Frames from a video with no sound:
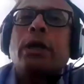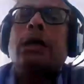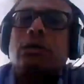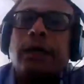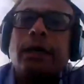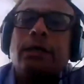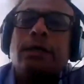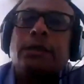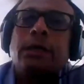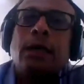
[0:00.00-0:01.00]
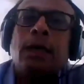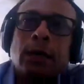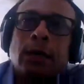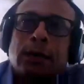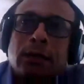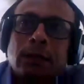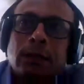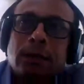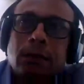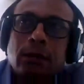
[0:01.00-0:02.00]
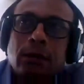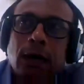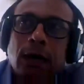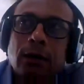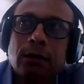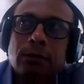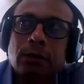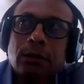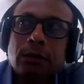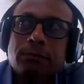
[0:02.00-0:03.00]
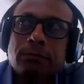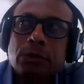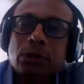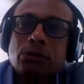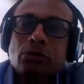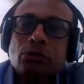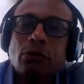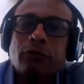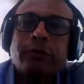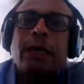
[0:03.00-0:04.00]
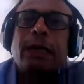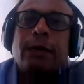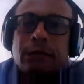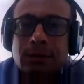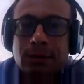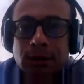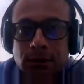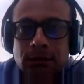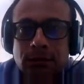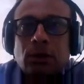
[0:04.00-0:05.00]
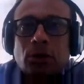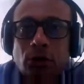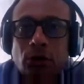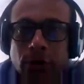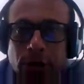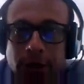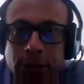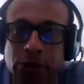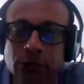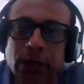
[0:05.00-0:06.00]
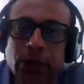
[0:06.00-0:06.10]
across the industry, the software literacy or this